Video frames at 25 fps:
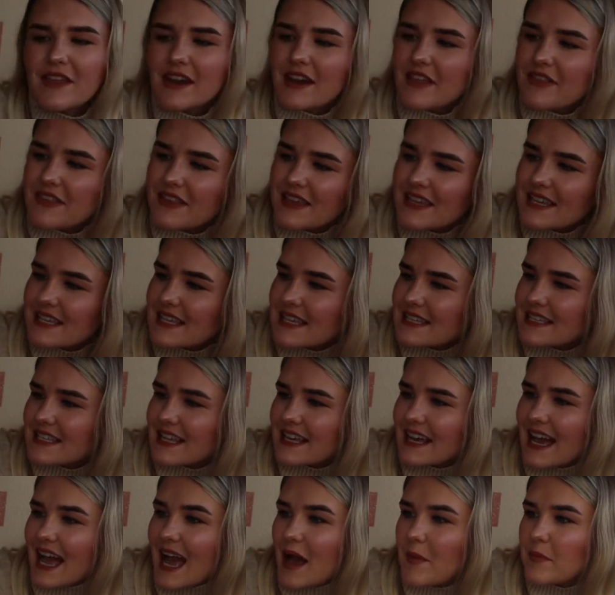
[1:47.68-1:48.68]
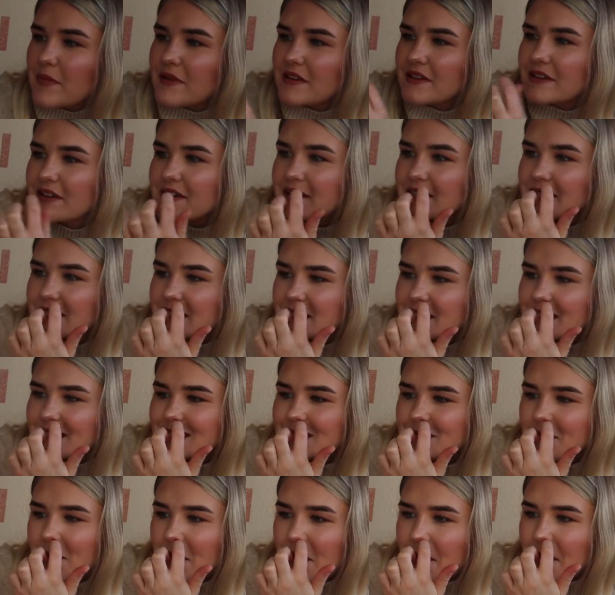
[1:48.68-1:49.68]
then I think it says like happiness and
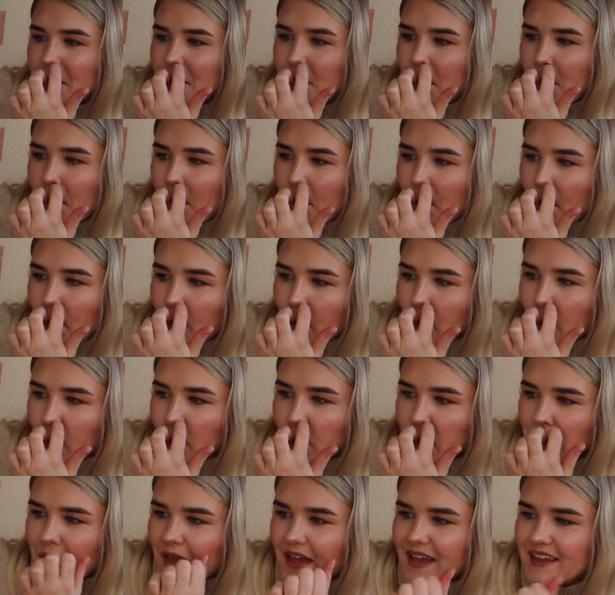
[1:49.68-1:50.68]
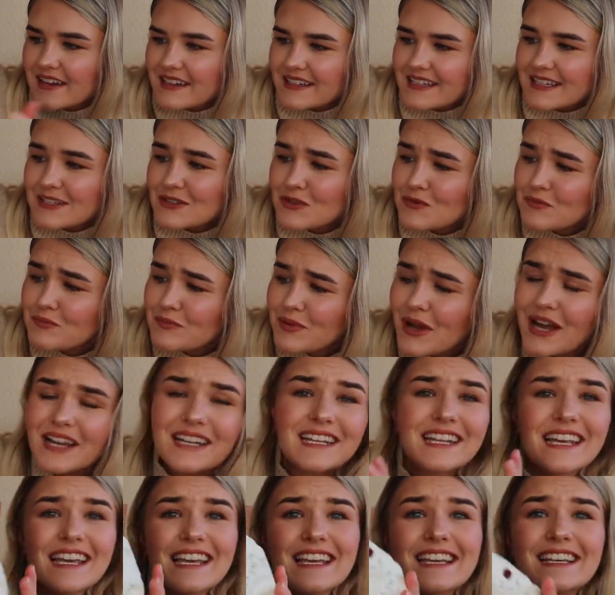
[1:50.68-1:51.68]
smiles and little
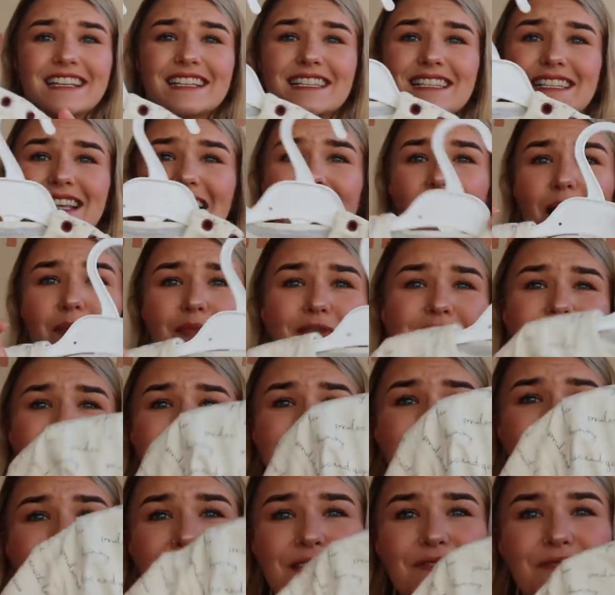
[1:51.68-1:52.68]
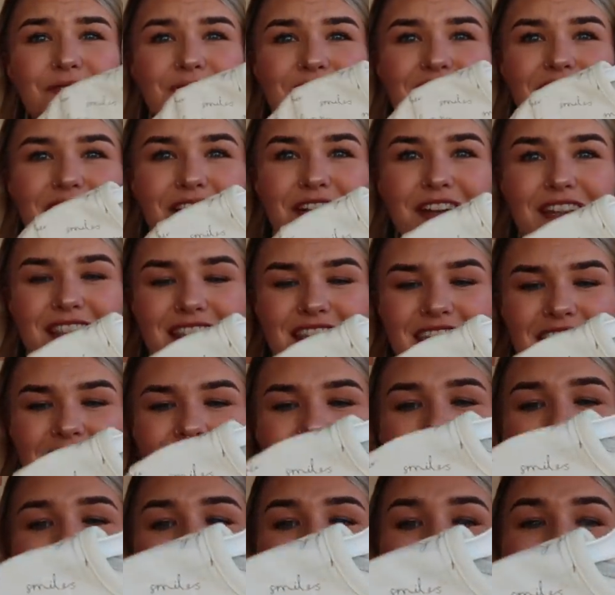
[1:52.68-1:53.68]
bunny and happiness and giggles and that kind of
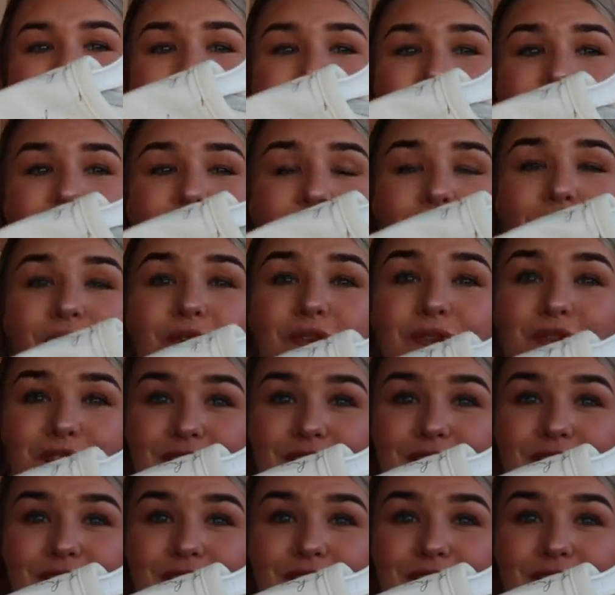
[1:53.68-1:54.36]
thing. So